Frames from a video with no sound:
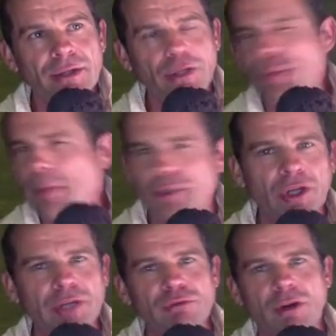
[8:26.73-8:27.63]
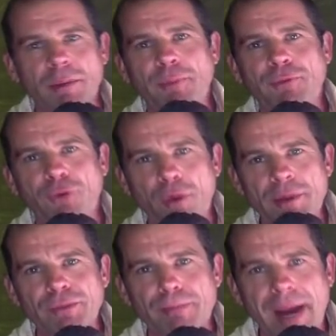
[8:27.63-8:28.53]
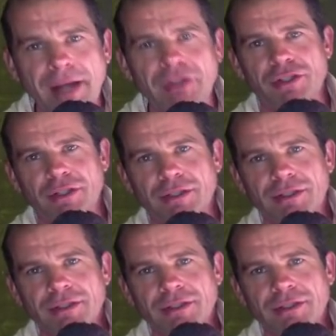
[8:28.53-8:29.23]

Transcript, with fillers: I could be totally wrong, but performance manager.